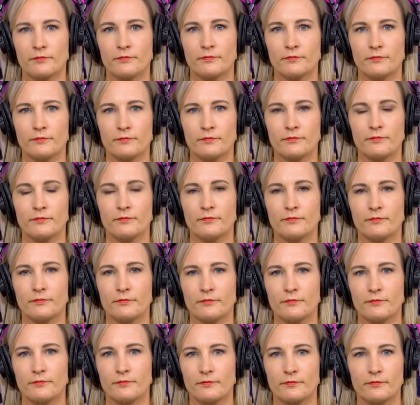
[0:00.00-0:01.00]

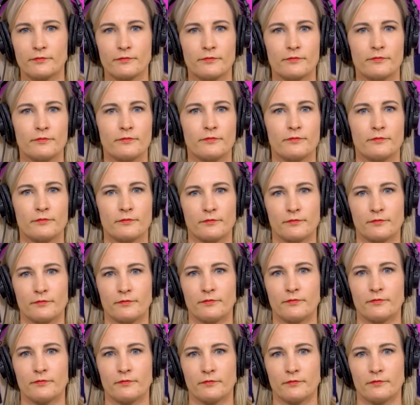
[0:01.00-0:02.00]

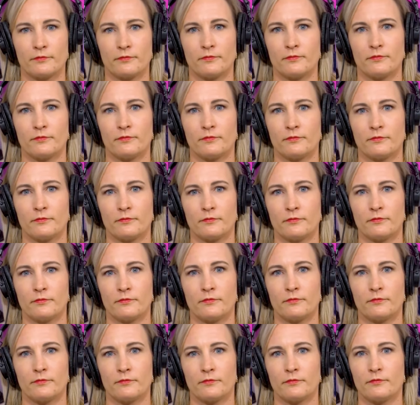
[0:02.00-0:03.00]

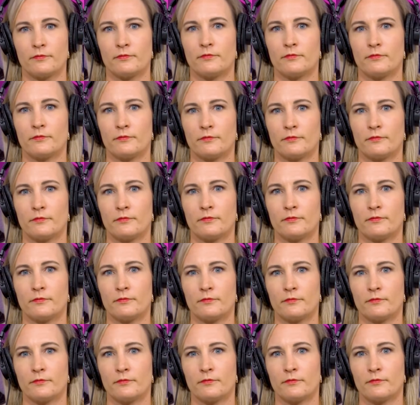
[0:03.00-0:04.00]

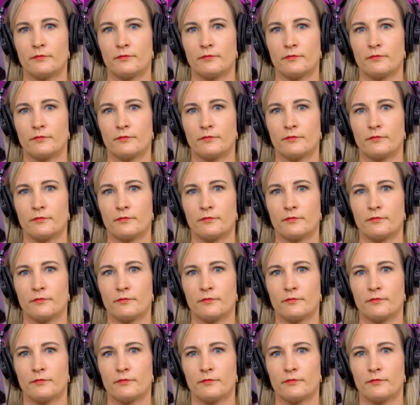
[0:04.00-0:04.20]
(not speaking)